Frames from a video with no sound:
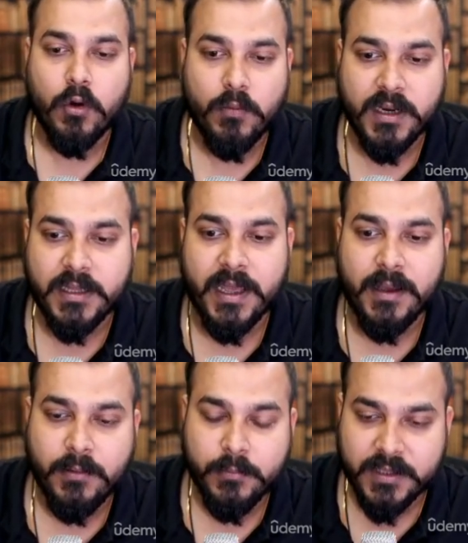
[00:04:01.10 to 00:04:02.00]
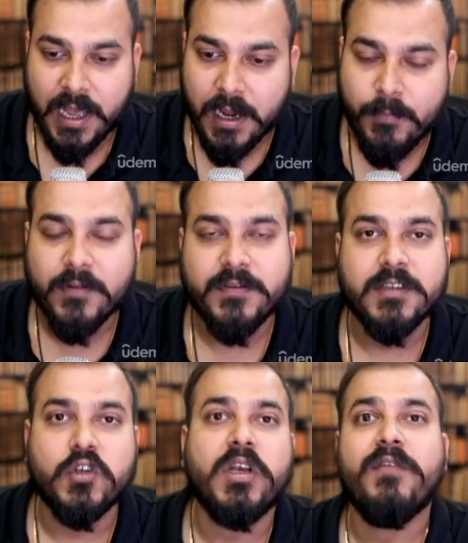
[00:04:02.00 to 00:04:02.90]
Over there, with the help of
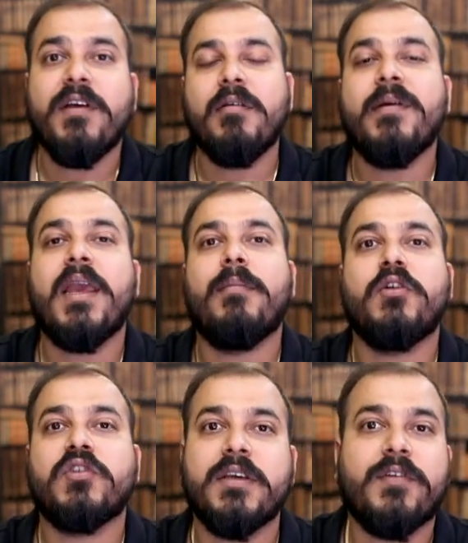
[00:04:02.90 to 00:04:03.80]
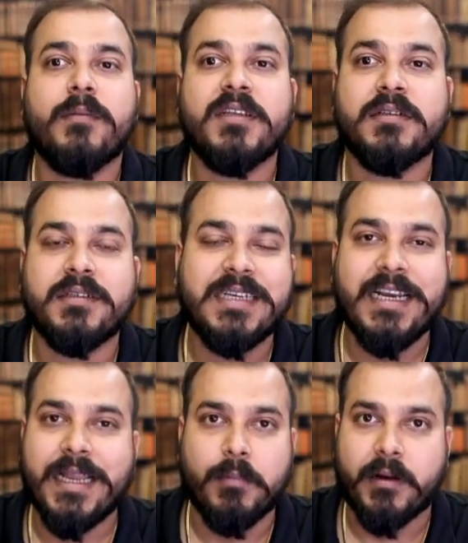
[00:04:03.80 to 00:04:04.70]
this only, we will be able to see from the
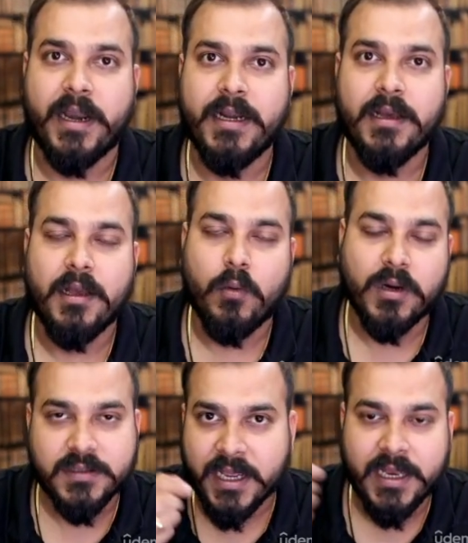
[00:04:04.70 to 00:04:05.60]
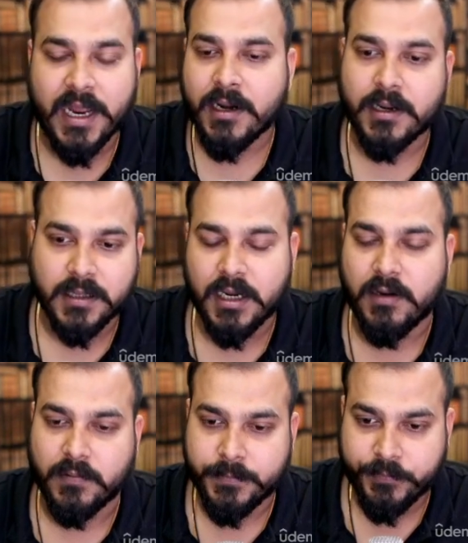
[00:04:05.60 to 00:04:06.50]
t-table, right? What is the area under the
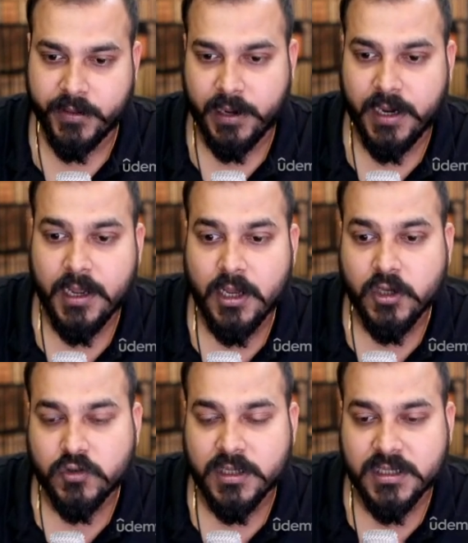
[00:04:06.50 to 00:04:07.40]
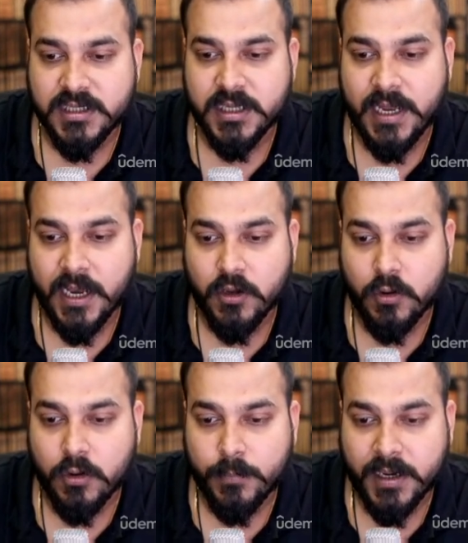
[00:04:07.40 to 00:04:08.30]
curve, right? So in this
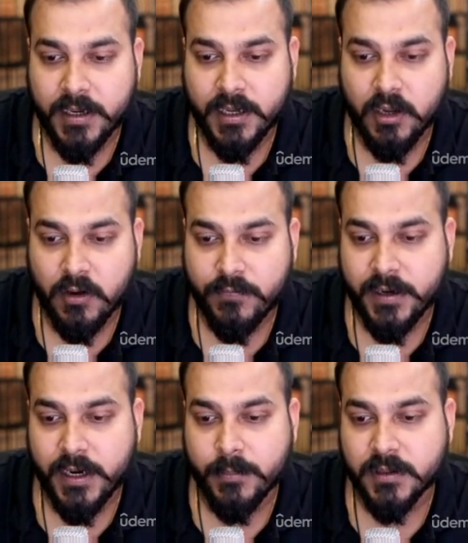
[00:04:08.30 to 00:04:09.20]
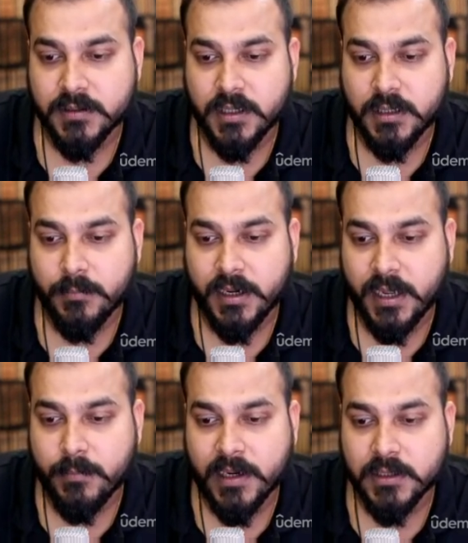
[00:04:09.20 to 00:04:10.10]
scenario, my degree of freedom is nothing but
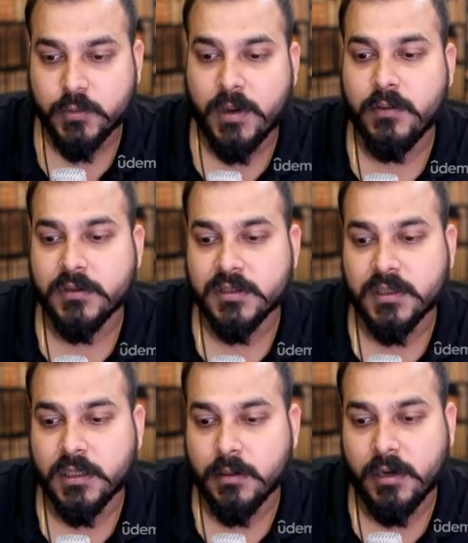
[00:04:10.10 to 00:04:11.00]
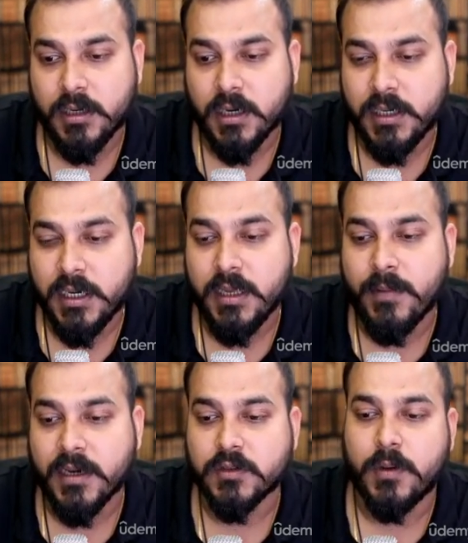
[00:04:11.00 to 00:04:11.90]
n minus 1, which is nothing but 30
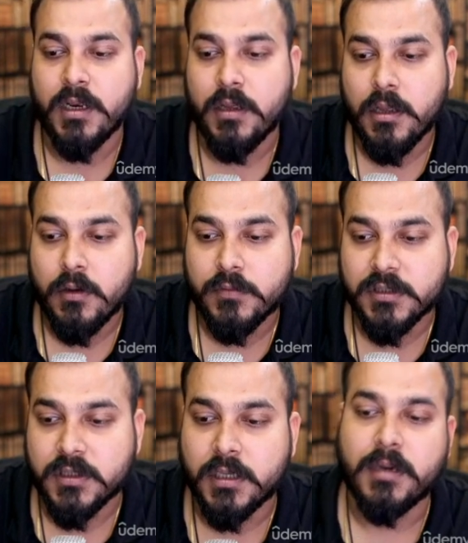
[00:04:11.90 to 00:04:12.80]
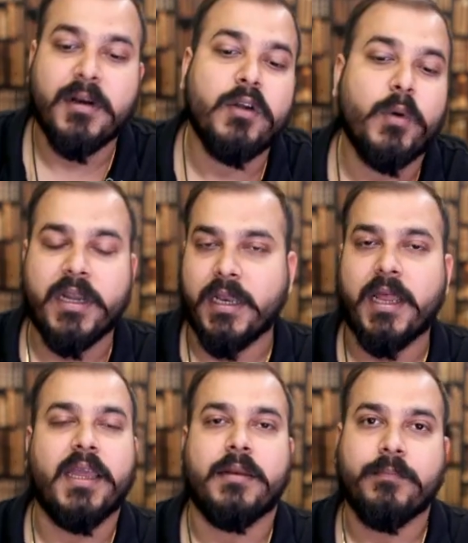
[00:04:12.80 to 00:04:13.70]
minus 1, which is nothing but
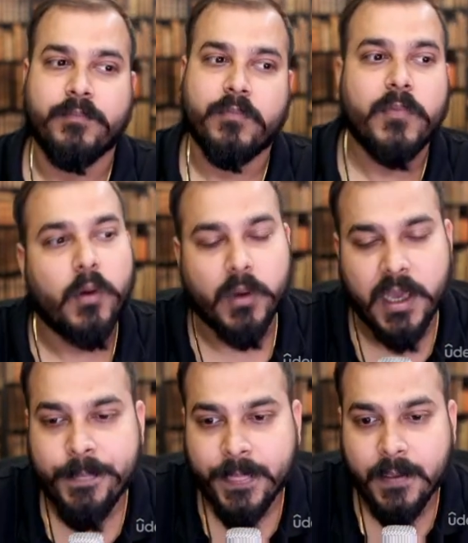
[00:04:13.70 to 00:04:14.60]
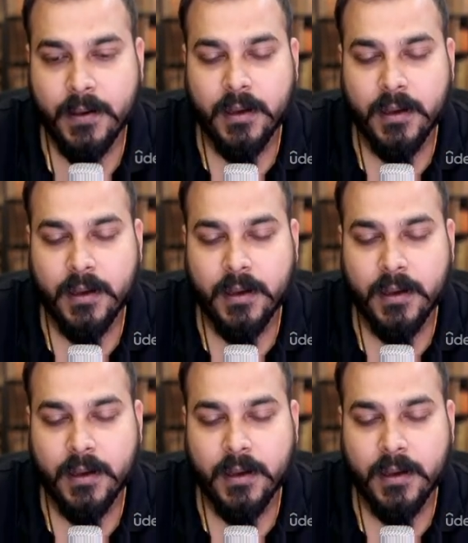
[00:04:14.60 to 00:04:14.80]
29. Okay.